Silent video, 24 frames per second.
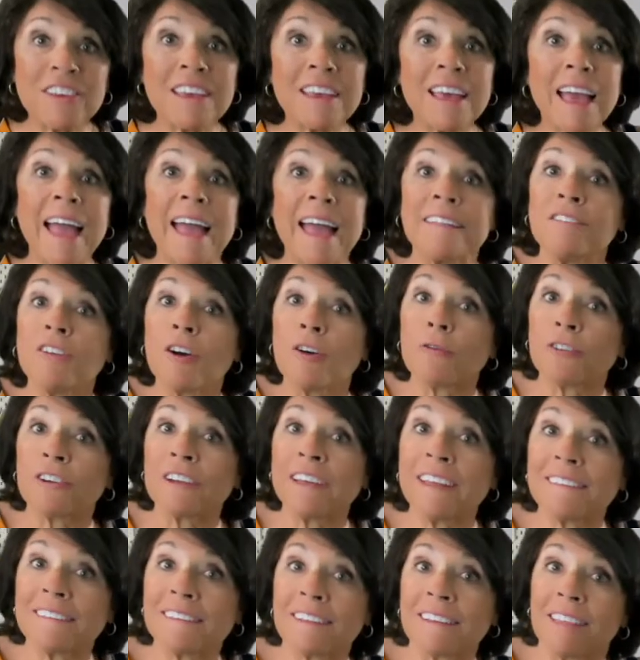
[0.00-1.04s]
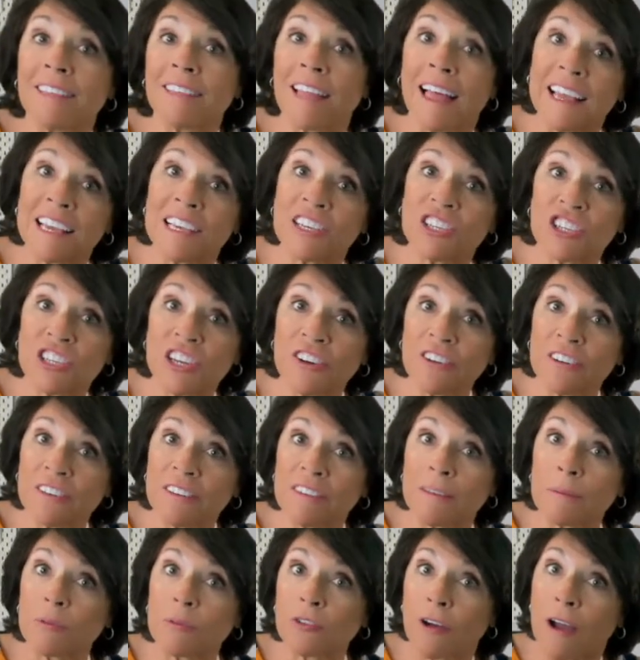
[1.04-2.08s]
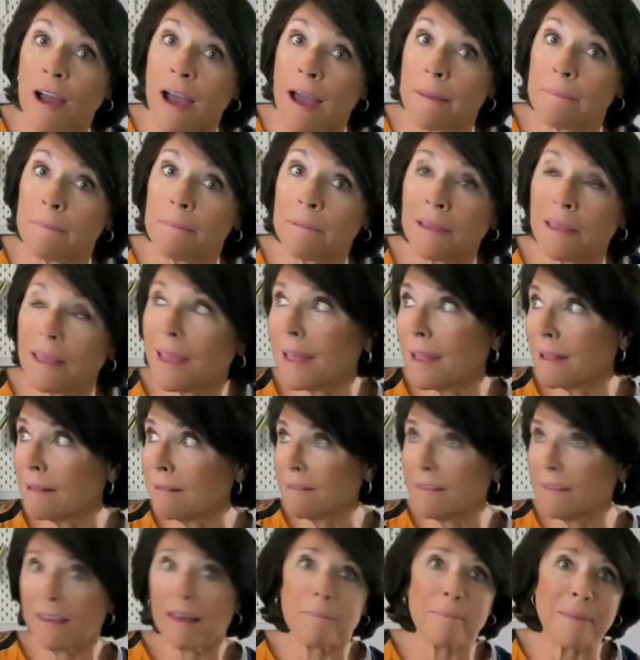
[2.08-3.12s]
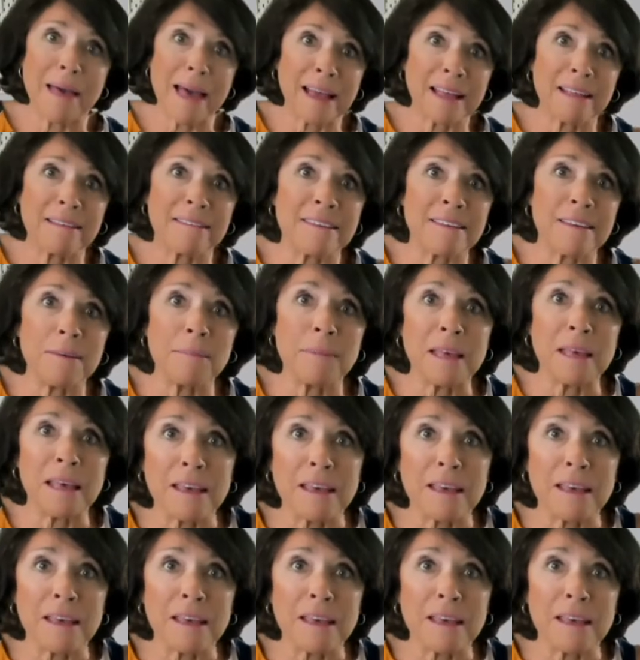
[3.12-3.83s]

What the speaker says: and don't forget to like, share, and subscribe, and come back and see me at